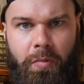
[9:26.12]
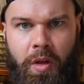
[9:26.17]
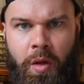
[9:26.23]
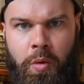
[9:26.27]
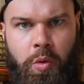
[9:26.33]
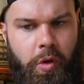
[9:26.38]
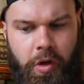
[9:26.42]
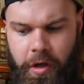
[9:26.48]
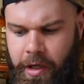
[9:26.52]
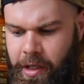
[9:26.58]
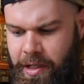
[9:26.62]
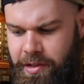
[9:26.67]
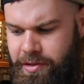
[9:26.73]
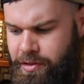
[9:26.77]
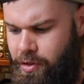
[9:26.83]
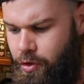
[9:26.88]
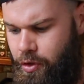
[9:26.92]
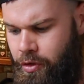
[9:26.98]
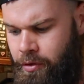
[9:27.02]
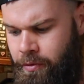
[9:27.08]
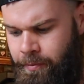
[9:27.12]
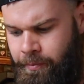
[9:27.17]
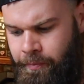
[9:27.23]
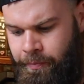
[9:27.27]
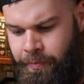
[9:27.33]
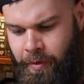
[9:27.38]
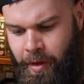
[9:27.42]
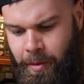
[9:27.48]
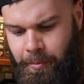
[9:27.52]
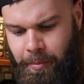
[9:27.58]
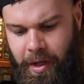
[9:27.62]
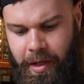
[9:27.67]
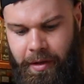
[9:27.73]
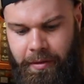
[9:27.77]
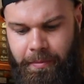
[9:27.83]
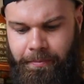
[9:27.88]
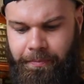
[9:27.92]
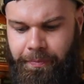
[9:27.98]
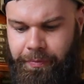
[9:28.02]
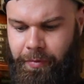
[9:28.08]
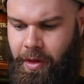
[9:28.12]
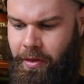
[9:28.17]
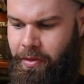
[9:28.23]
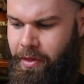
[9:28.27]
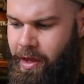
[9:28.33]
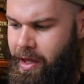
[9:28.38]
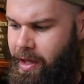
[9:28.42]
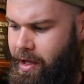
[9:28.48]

We're going to get 2, but they